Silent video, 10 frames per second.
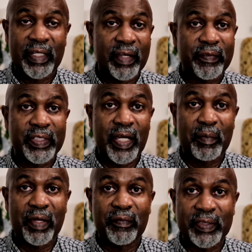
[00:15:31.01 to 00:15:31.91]
Every
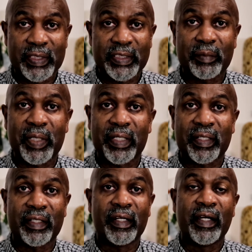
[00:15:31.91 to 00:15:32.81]
time I visit
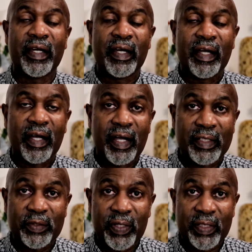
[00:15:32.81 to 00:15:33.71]
Jamaica,
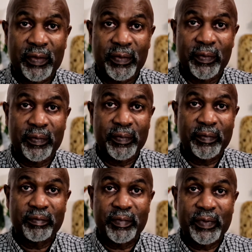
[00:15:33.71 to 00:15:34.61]
I try to
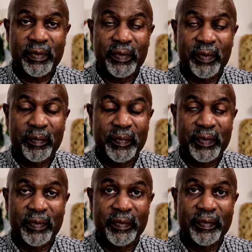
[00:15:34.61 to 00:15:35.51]

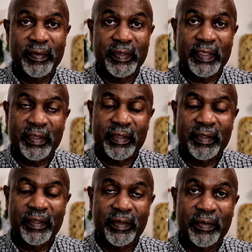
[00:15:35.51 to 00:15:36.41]

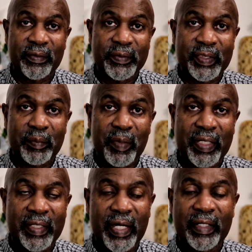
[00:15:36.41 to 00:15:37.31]
go see my
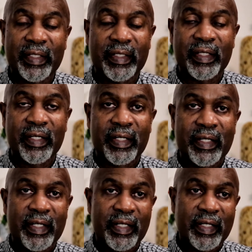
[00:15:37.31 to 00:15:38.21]
dad.
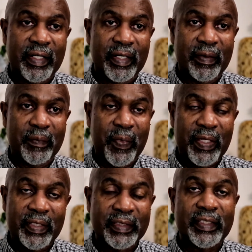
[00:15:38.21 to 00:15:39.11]

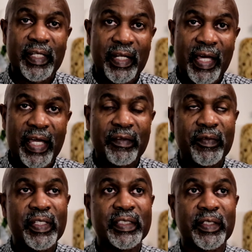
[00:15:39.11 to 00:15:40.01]
He's still
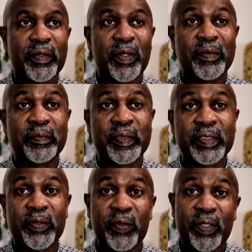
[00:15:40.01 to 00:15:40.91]
alive. He's around.
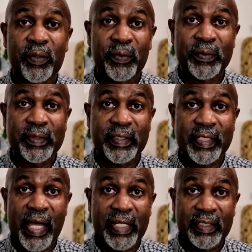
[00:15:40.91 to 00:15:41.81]
He's going close to
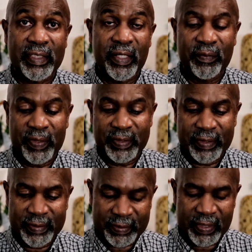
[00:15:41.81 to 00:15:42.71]
90 now. This
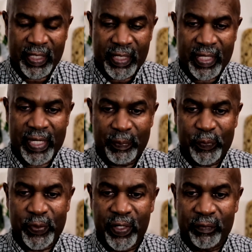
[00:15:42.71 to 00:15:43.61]
is
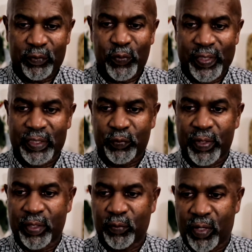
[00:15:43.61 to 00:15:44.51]
April of
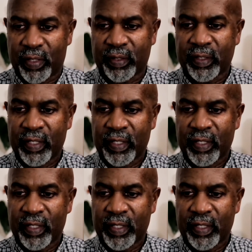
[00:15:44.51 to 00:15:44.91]
2021.